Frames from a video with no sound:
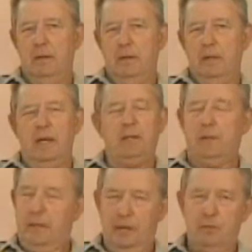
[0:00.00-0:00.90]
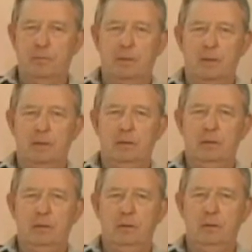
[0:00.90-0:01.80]
and the customer
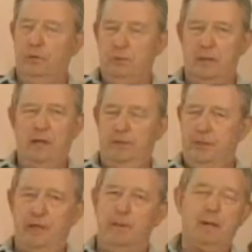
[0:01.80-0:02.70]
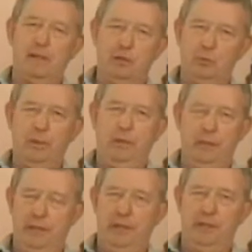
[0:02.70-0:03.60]
who's trying to tell you about the sweeter
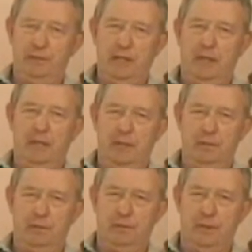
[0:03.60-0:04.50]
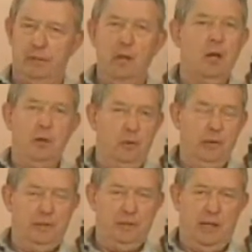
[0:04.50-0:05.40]
deal he's got down the street, who
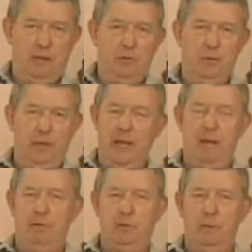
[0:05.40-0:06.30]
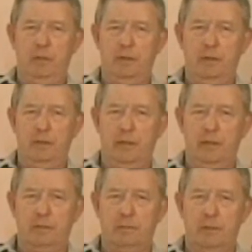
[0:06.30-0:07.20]
does not truly have a sweeter deal down
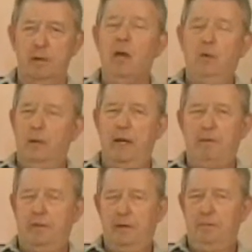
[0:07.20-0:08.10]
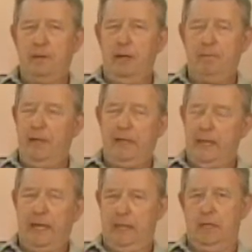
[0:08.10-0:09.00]
the street, will have a tough time making
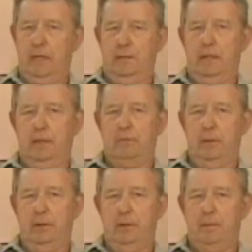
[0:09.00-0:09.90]
eye contact with you.